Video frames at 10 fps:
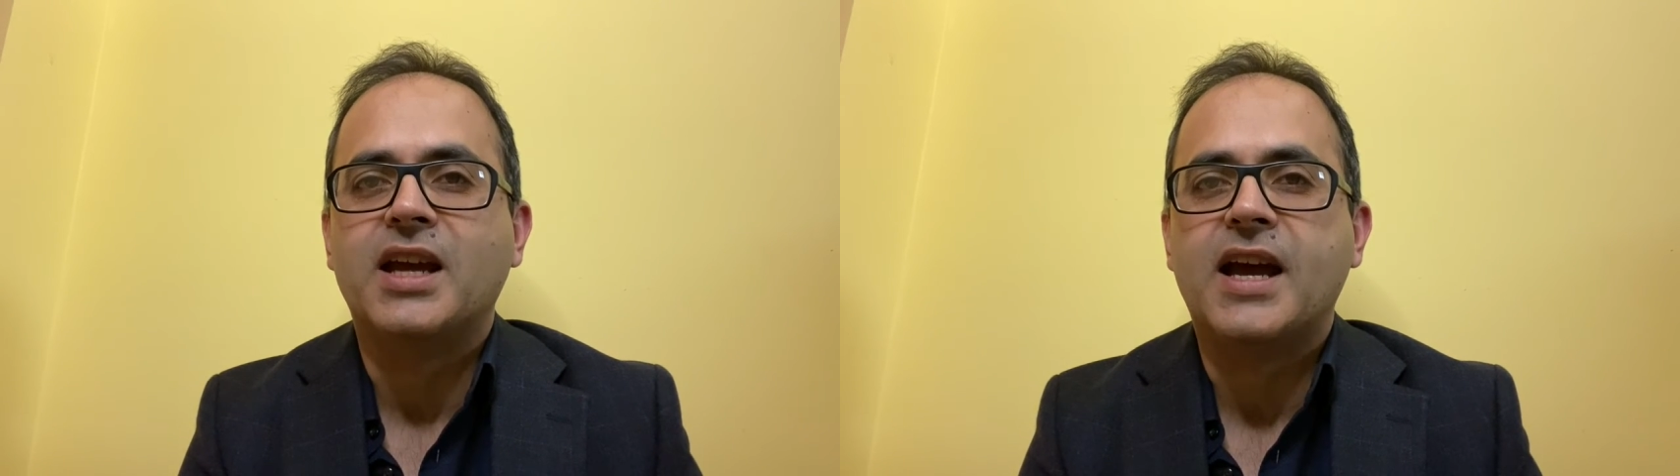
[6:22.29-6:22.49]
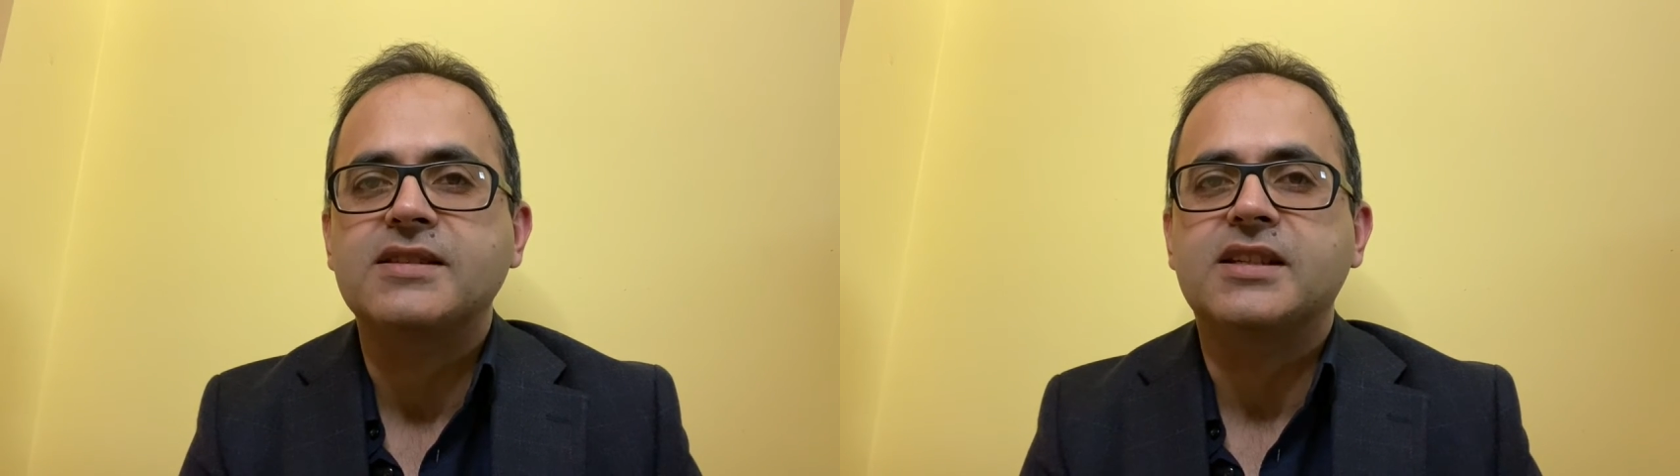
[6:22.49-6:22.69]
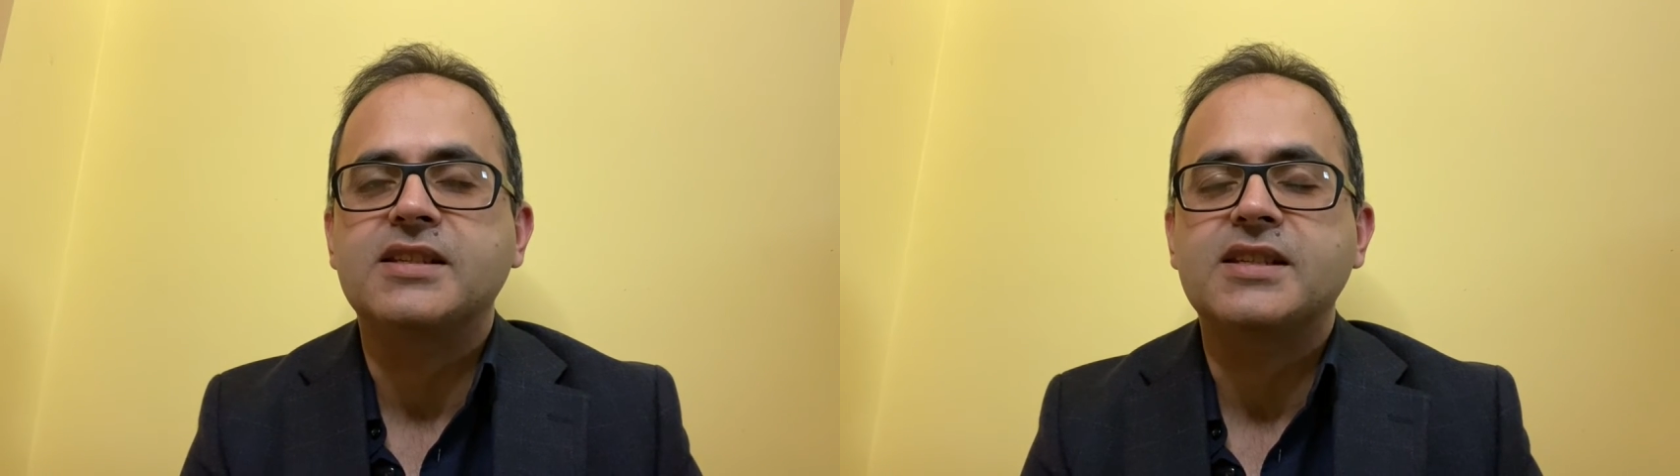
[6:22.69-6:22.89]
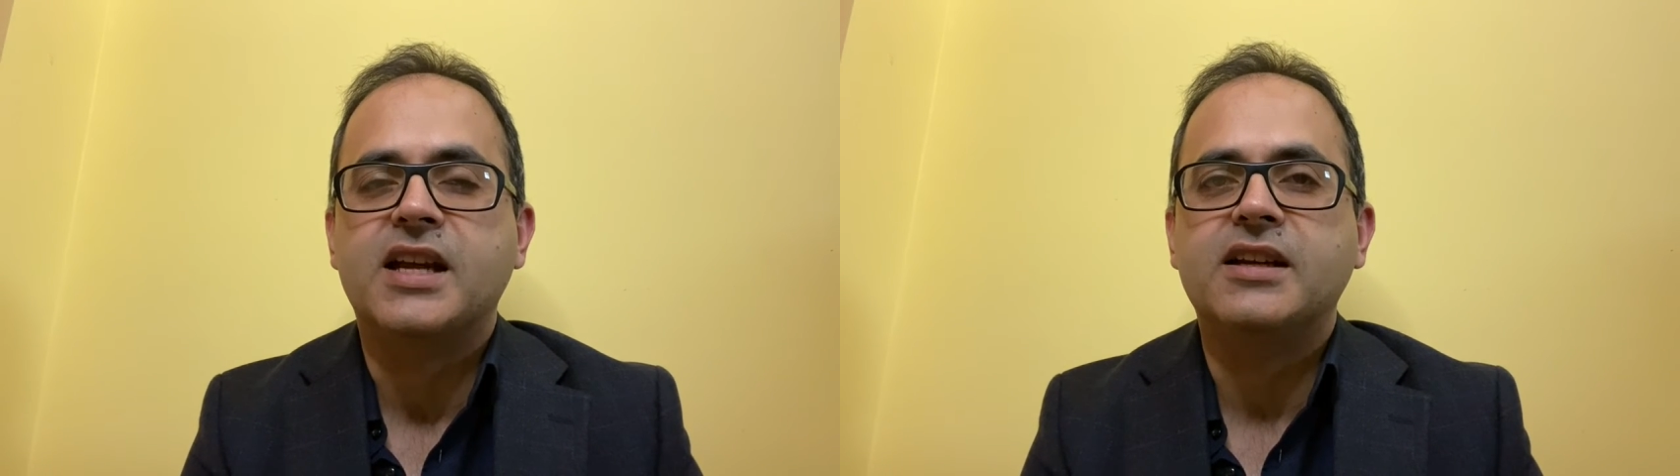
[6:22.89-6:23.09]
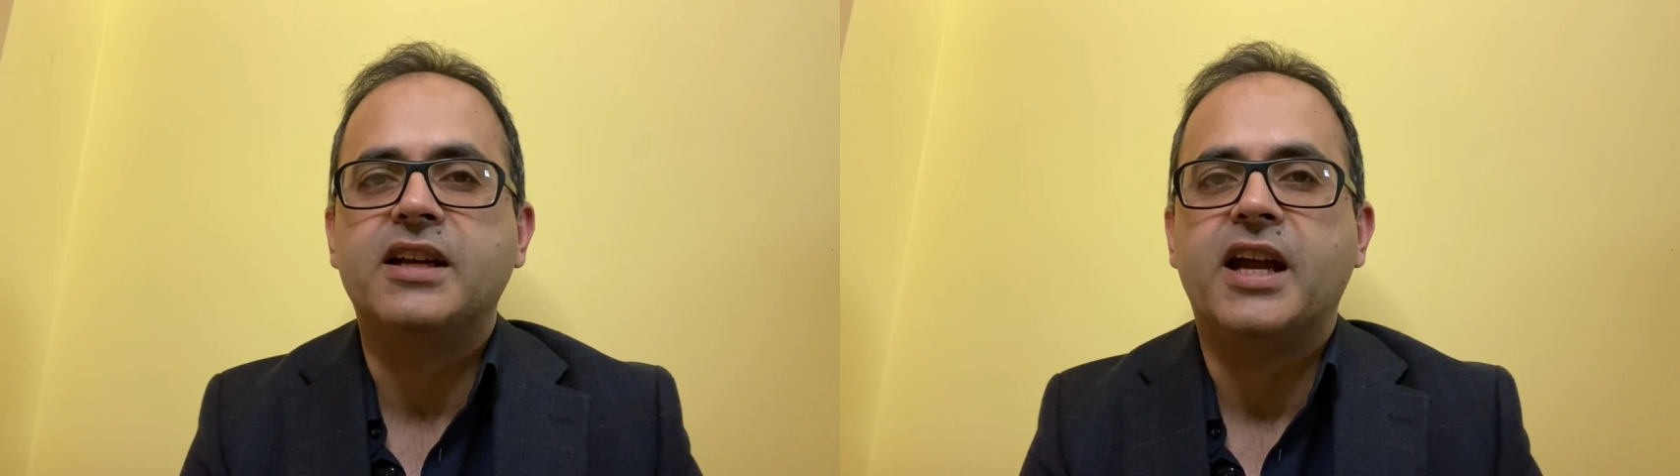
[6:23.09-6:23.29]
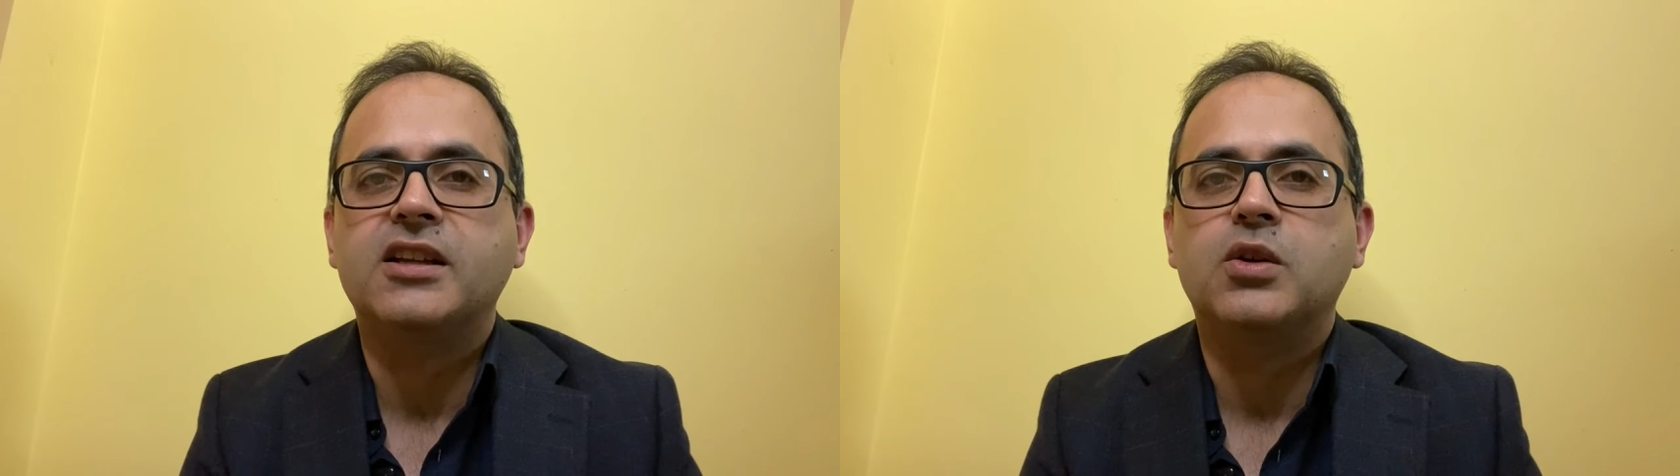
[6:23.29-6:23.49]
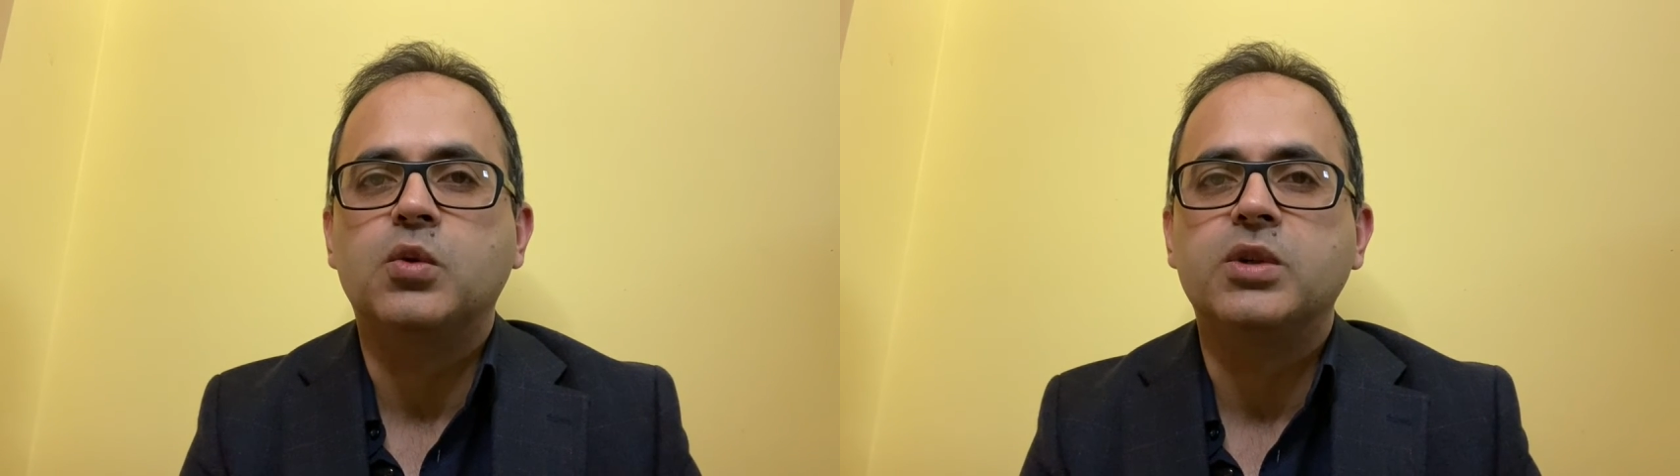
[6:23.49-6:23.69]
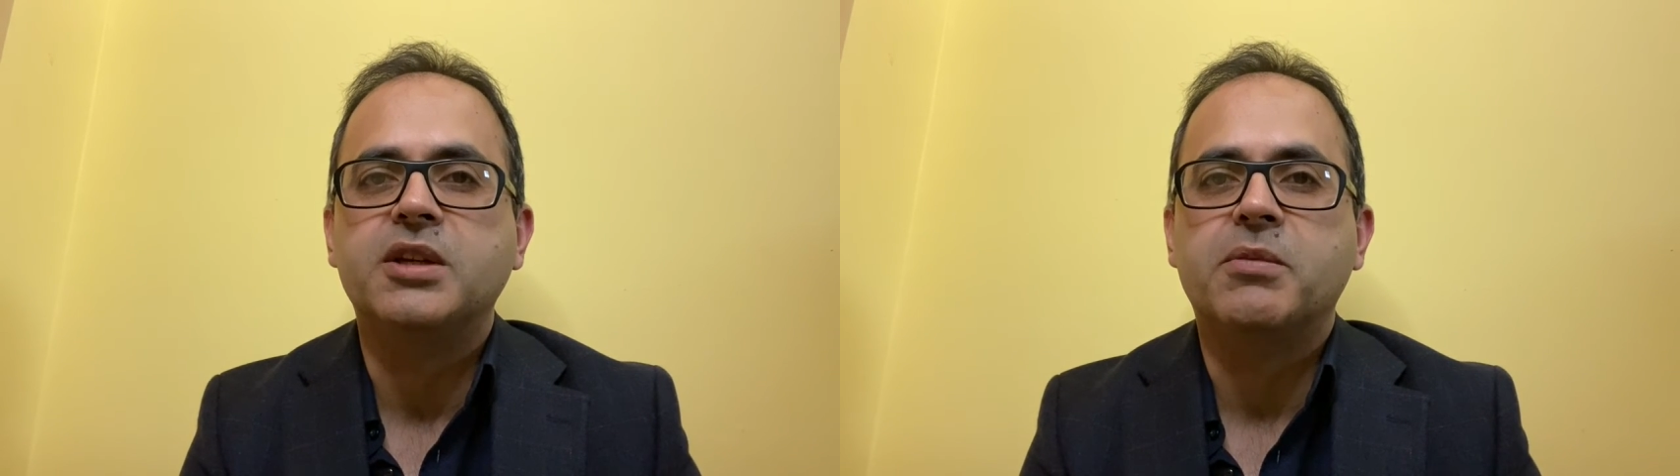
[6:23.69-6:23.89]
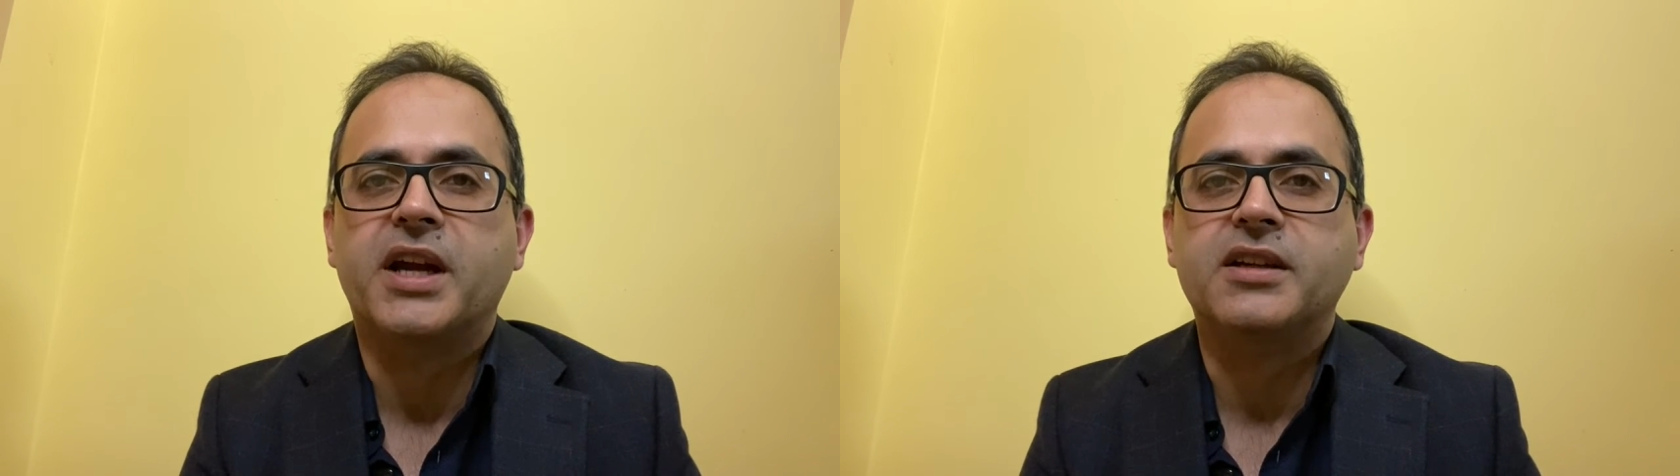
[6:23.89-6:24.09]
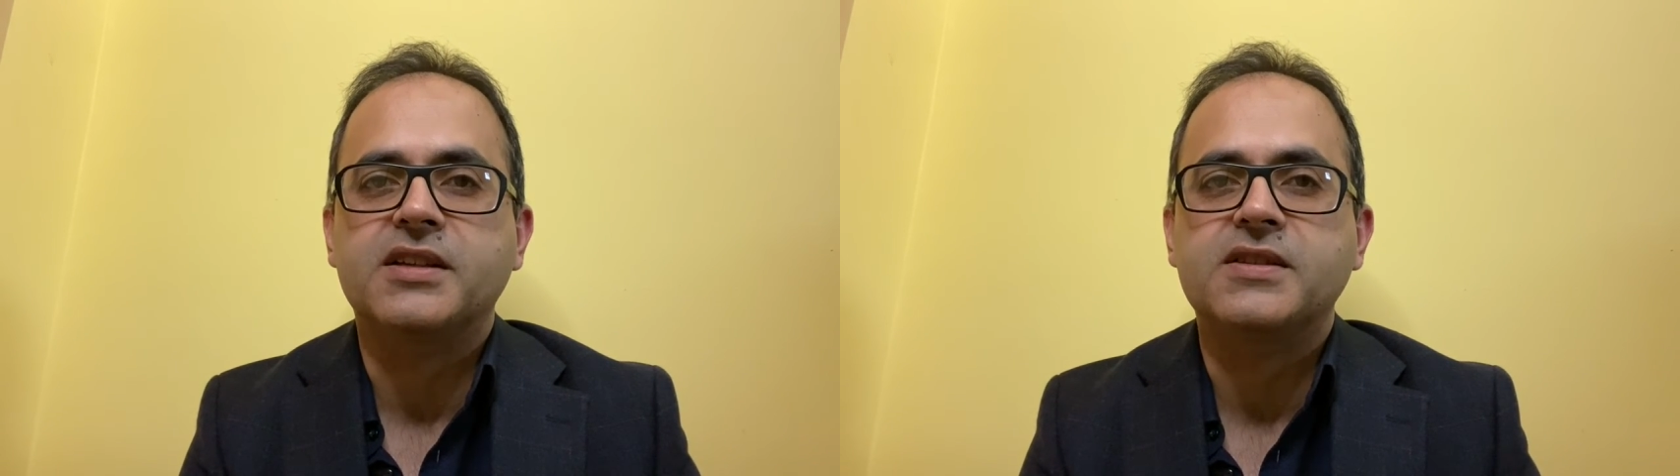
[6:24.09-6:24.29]
as the standard and the only
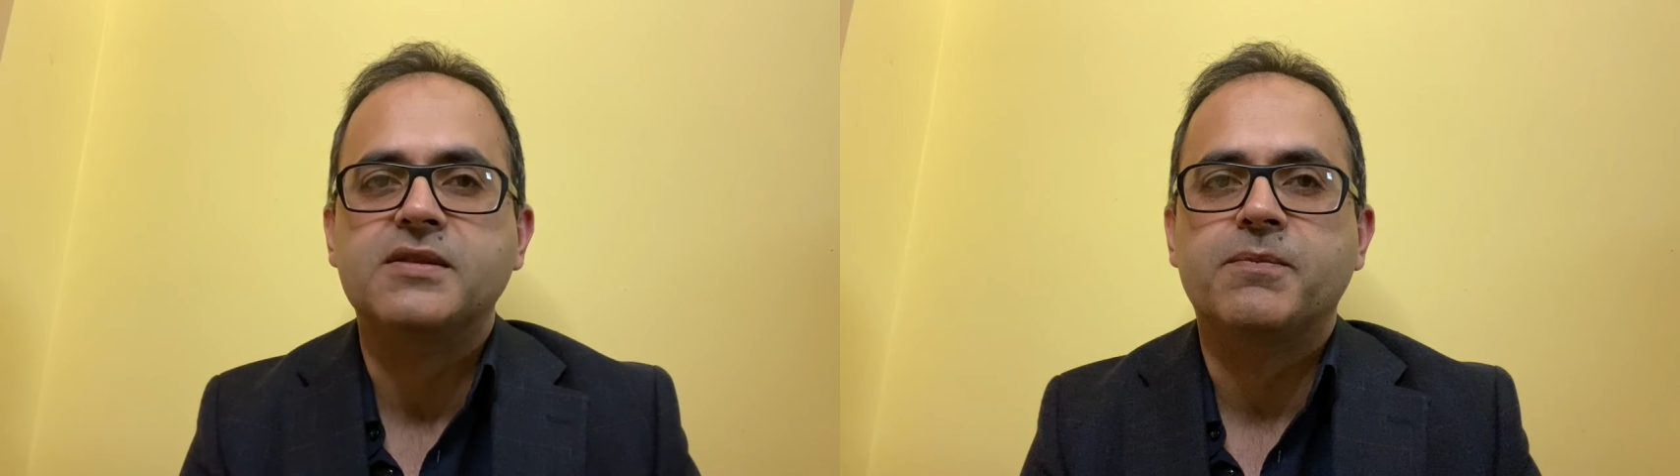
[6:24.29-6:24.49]
practice.